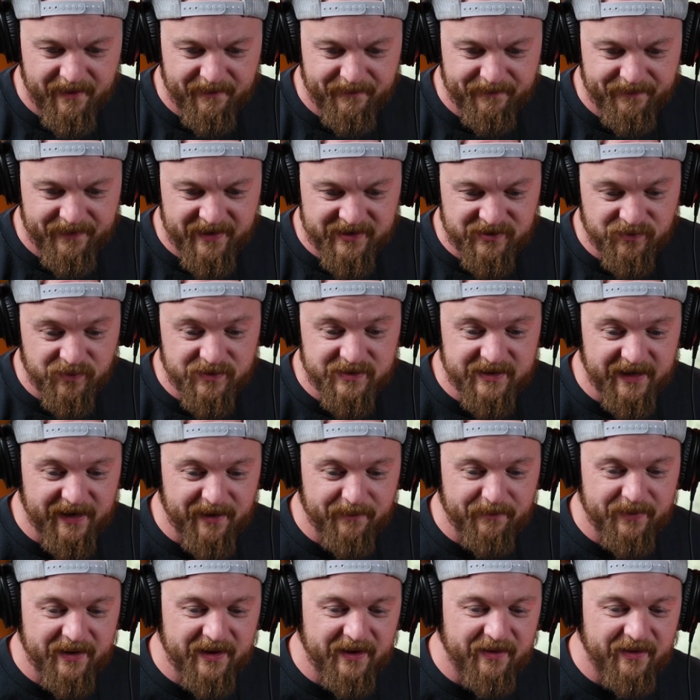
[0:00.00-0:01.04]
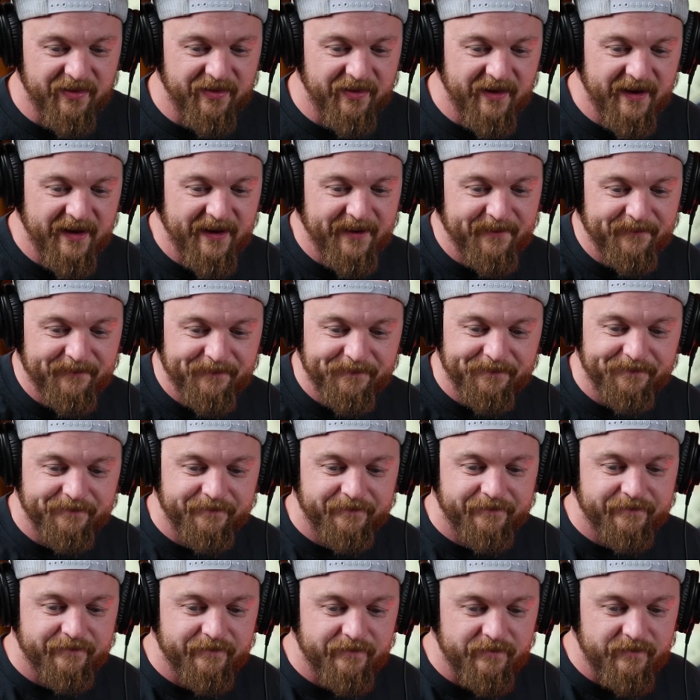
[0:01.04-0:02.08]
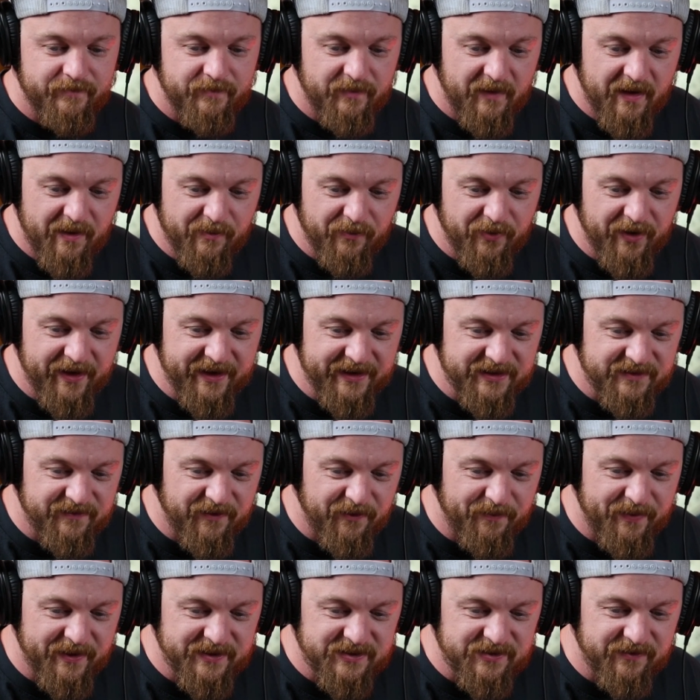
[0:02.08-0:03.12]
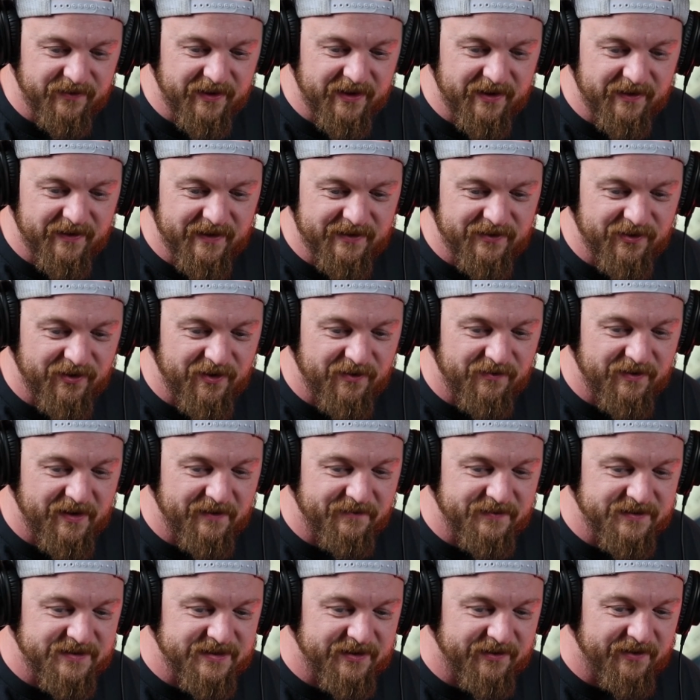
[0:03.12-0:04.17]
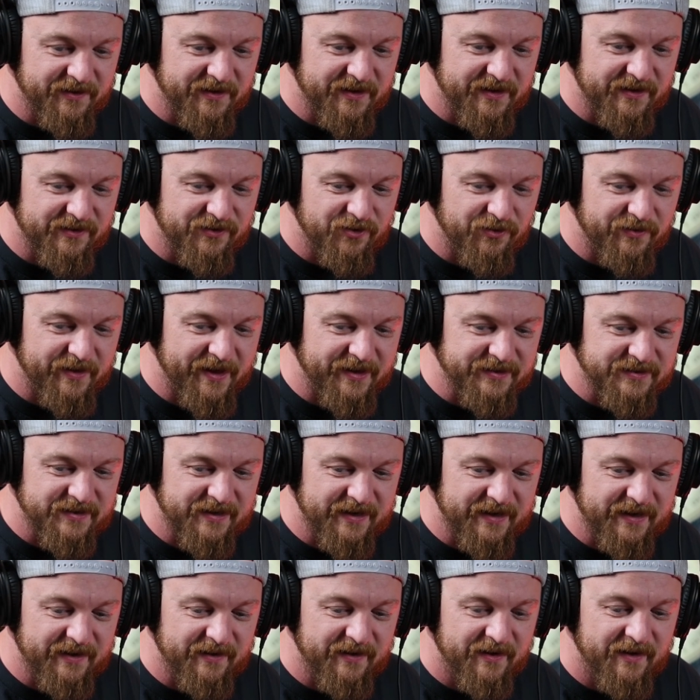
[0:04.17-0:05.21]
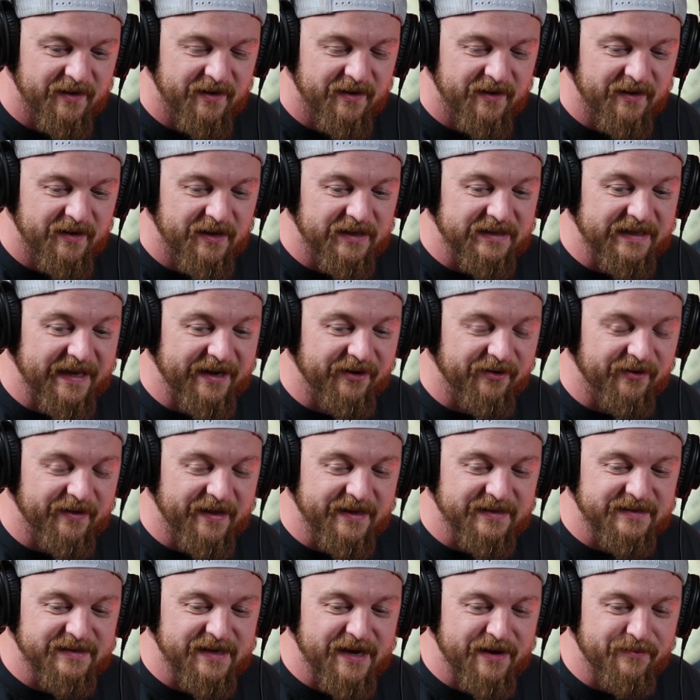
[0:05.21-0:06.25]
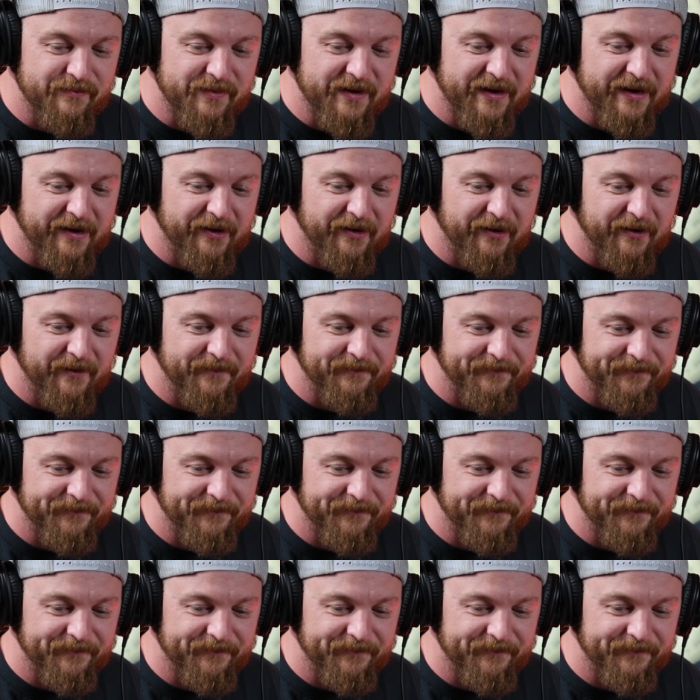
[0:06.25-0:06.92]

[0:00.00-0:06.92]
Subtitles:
this was like a big thing in Brenningsville, Pennsylvania. They took over that facility in 2008. Later that same year,